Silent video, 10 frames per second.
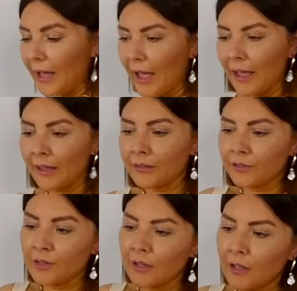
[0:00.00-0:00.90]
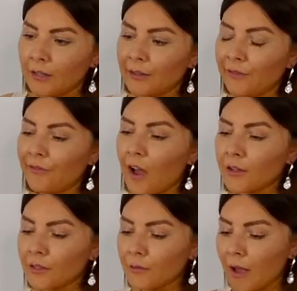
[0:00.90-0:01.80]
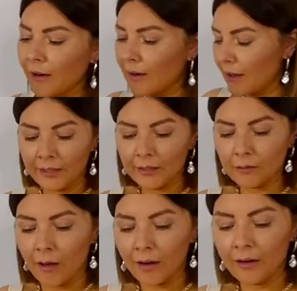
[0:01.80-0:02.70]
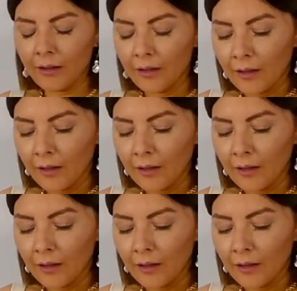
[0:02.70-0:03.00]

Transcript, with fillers: and the first one, this one,